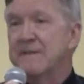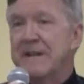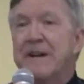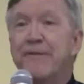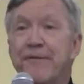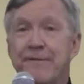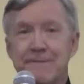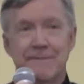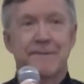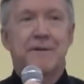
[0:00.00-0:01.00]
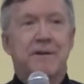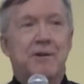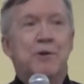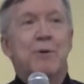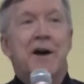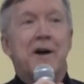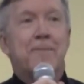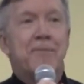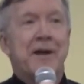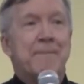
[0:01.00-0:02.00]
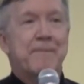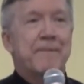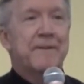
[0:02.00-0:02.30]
If you help them